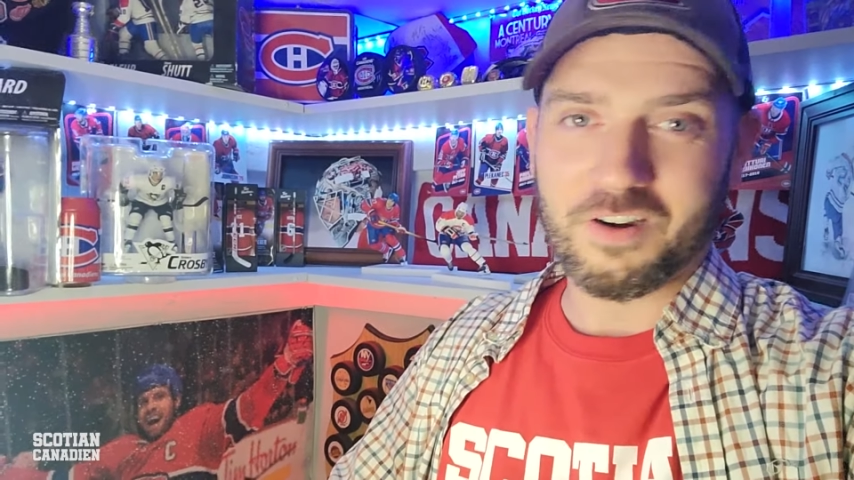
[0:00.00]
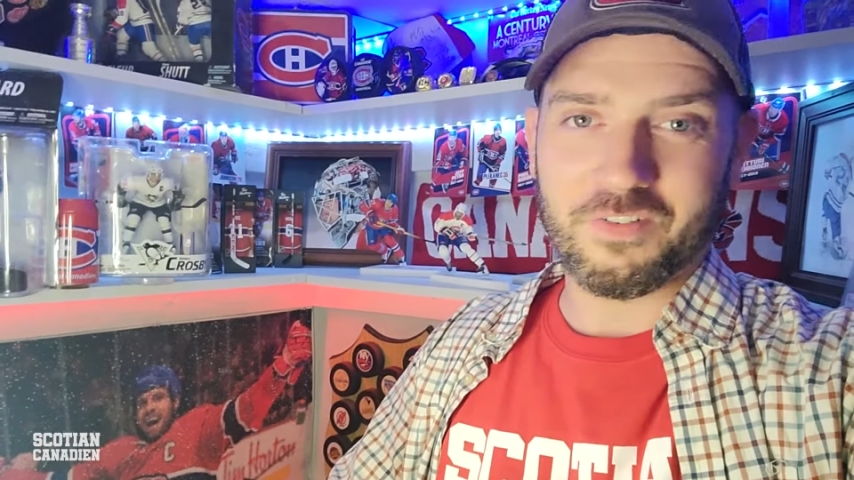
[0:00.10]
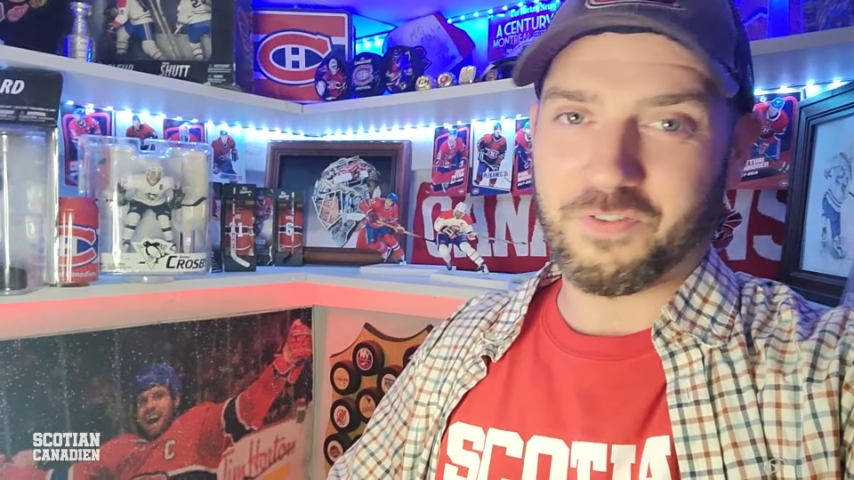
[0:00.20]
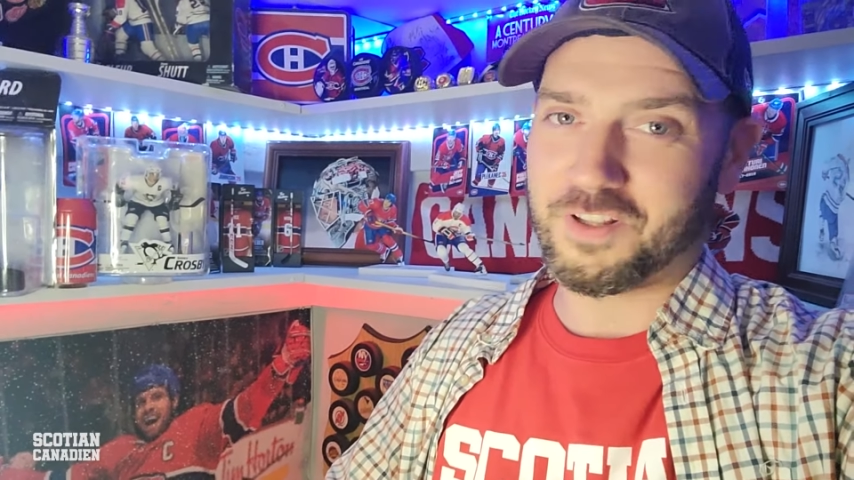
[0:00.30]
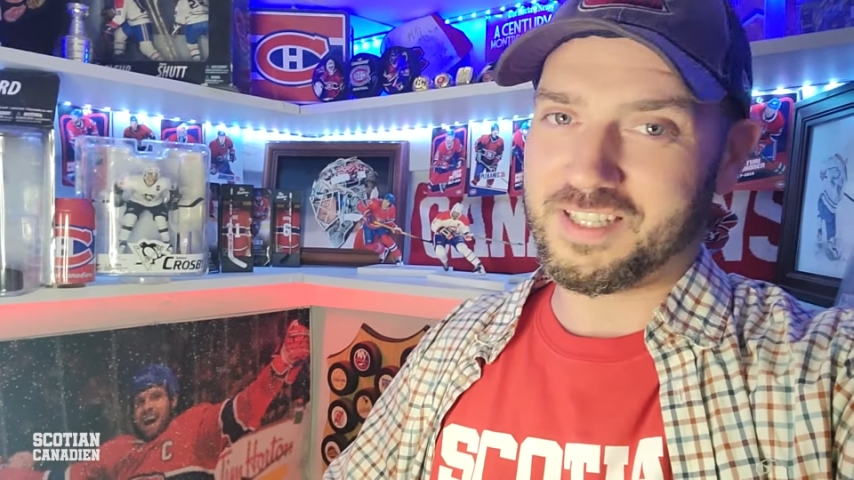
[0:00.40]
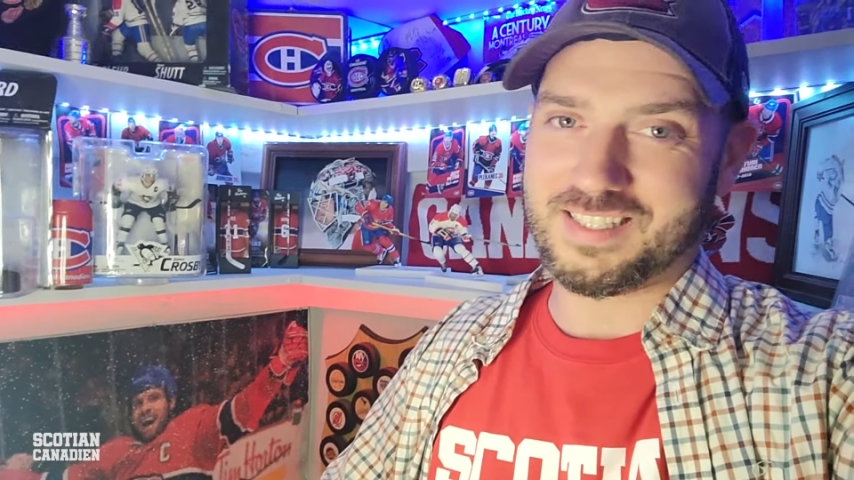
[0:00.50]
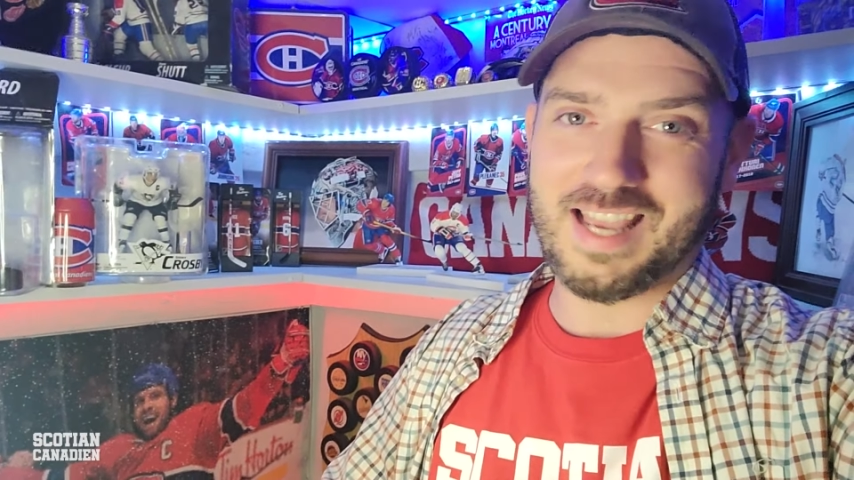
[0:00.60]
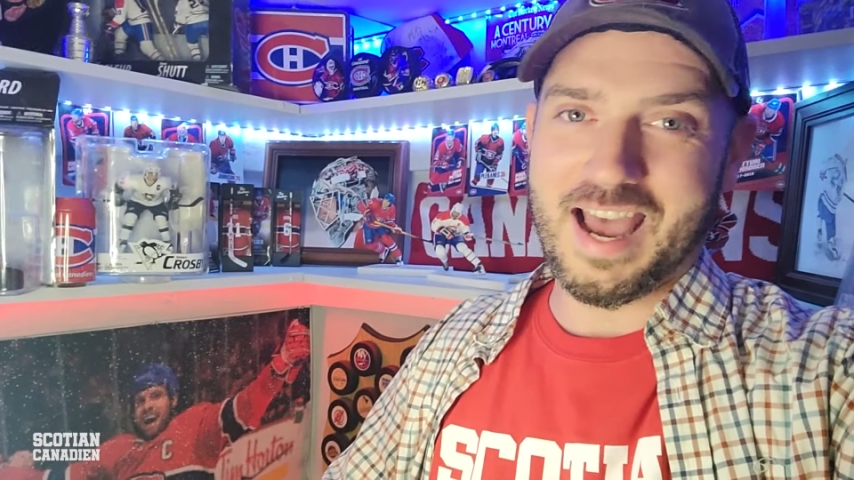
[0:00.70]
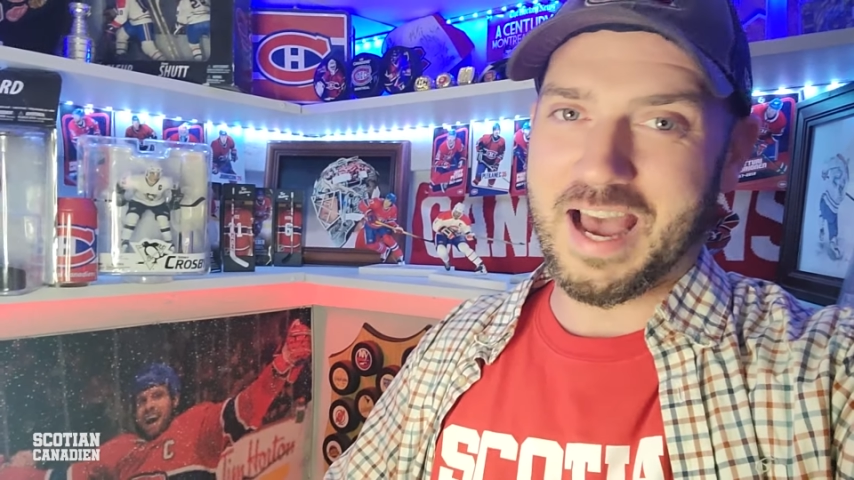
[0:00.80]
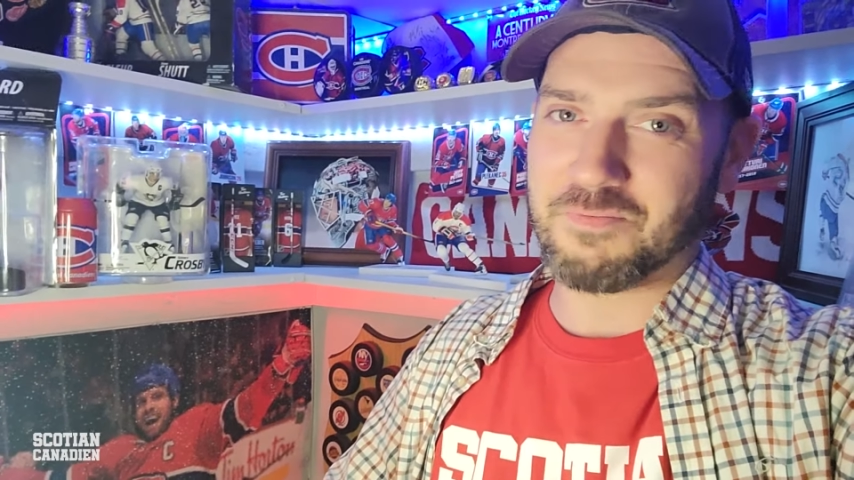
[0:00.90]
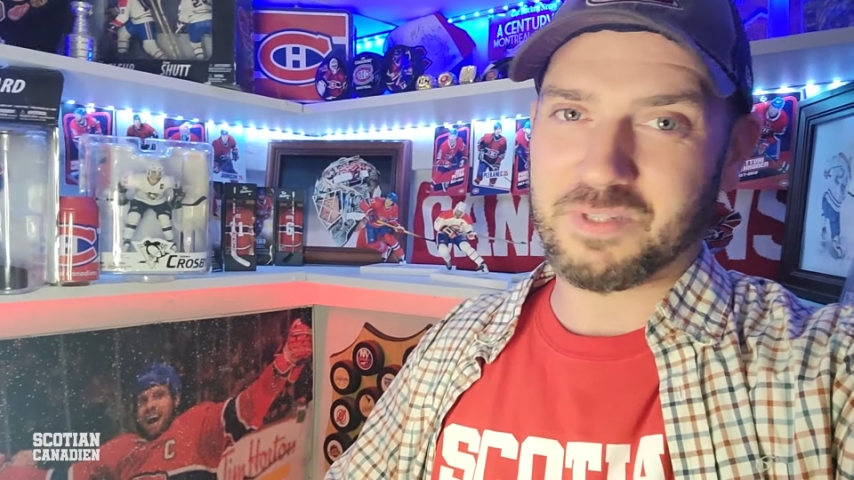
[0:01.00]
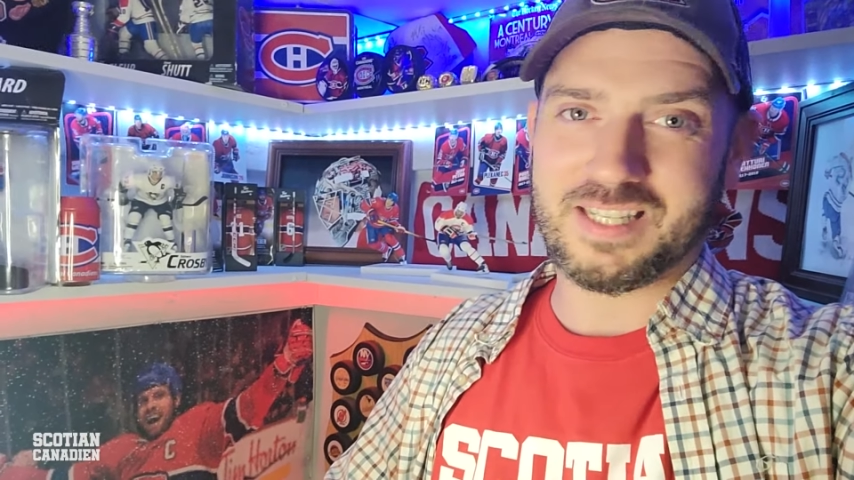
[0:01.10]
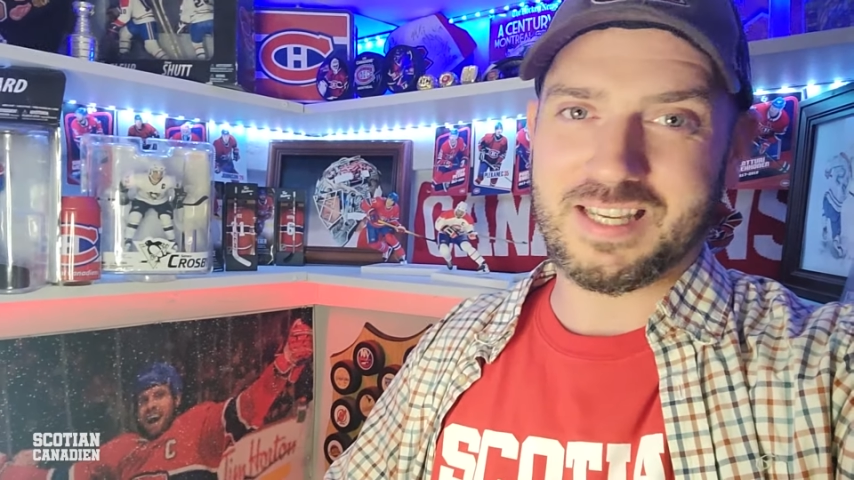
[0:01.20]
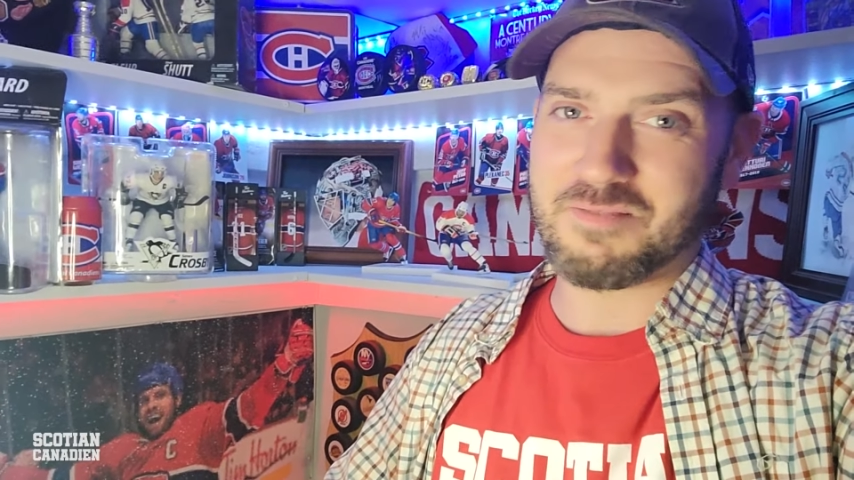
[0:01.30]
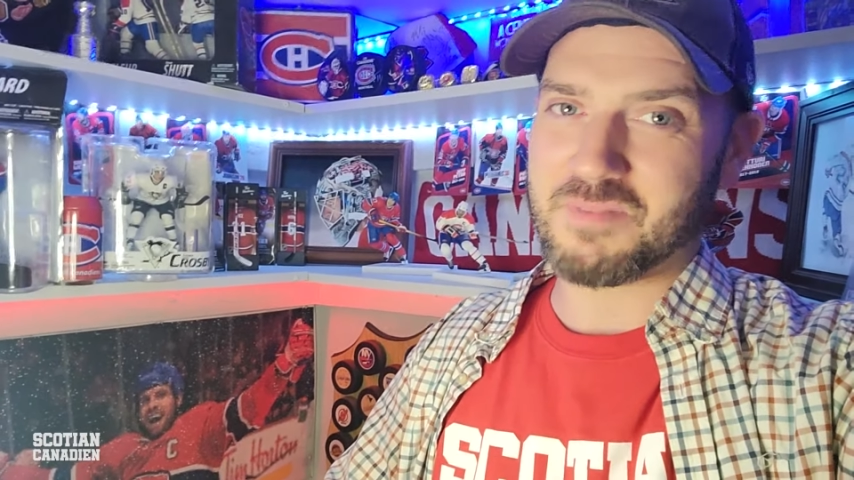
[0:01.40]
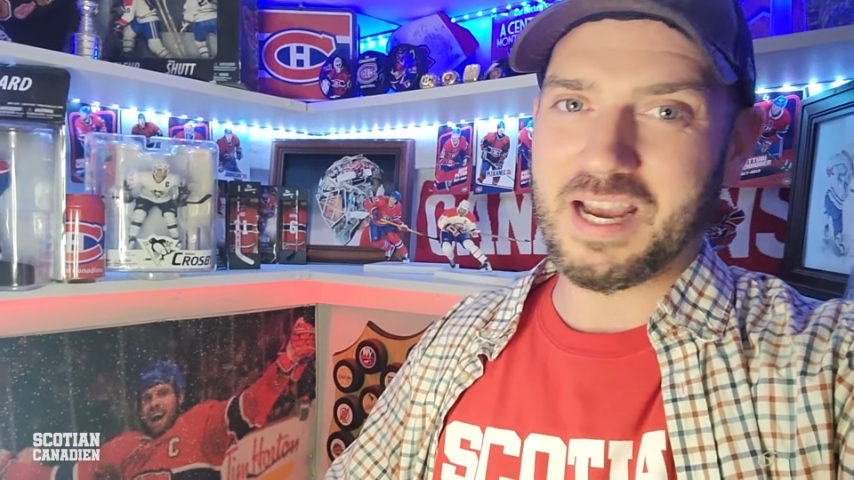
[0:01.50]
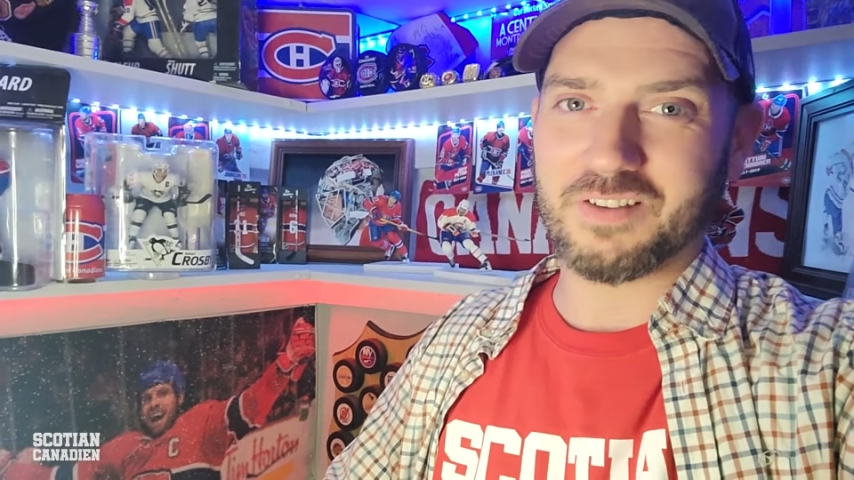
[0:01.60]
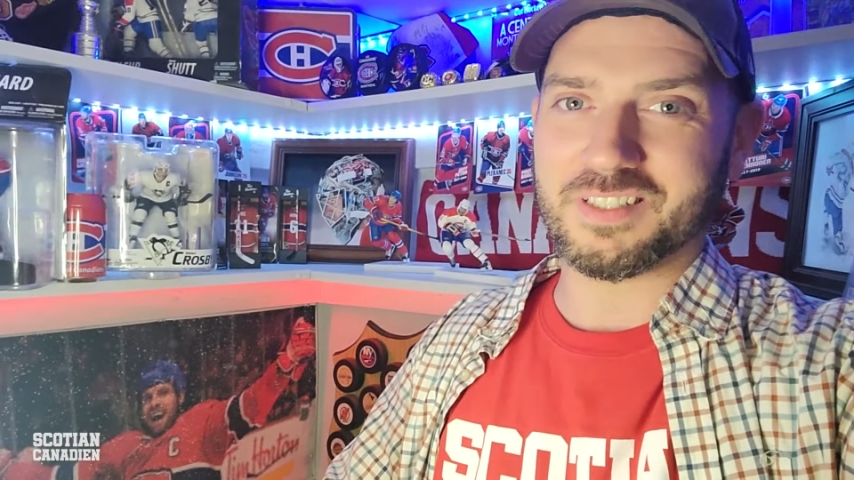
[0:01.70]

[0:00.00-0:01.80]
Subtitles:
for this Habs team down